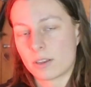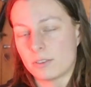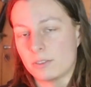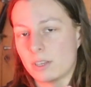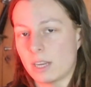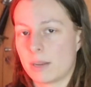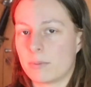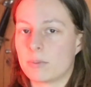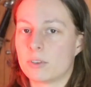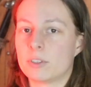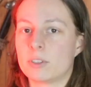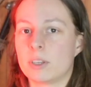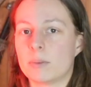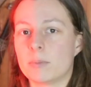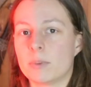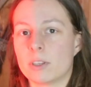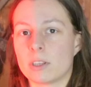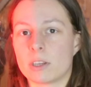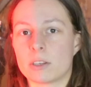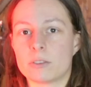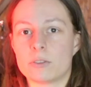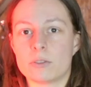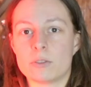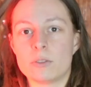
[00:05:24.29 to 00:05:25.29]
saber
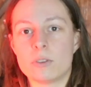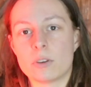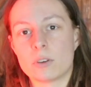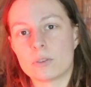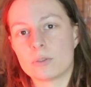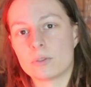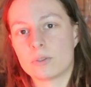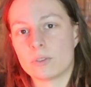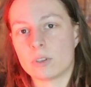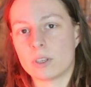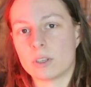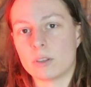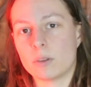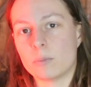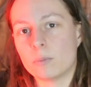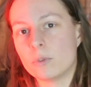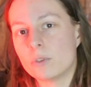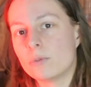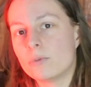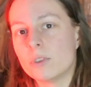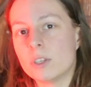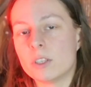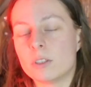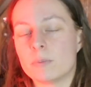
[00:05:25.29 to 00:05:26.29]
similar to those in the
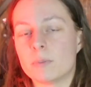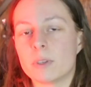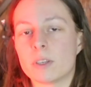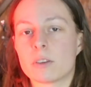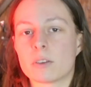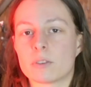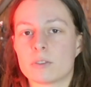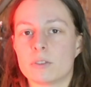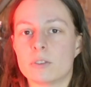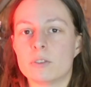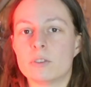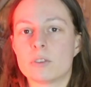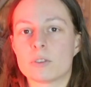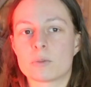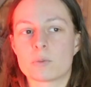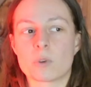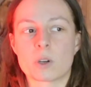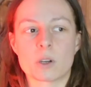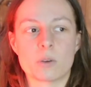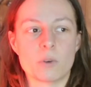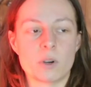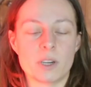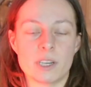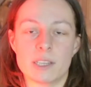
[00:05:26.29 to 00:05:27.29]
movies because you just
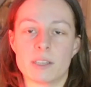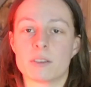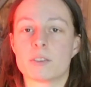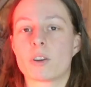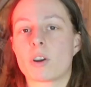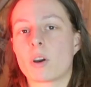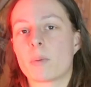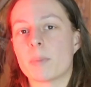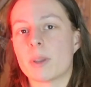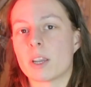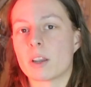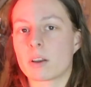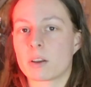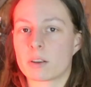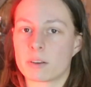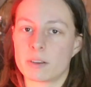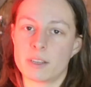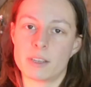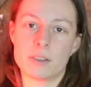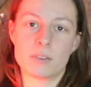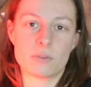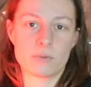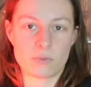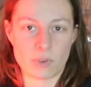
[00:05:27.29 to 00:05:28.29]
want to wear it at Comic-Con,
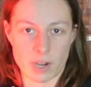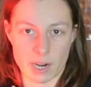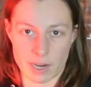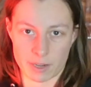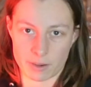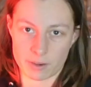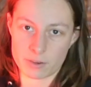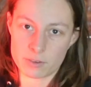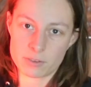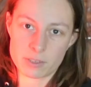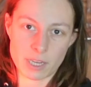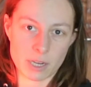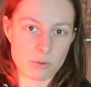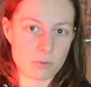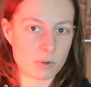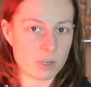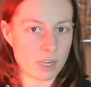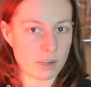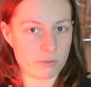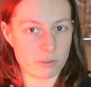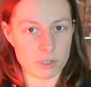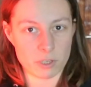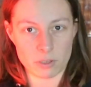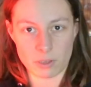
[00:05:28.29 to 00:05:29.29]
it's fine, take
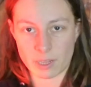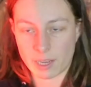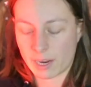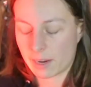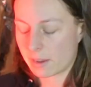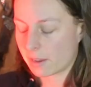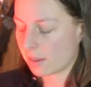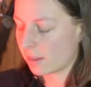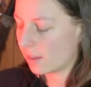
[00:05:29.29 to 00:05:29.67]
whatever you like.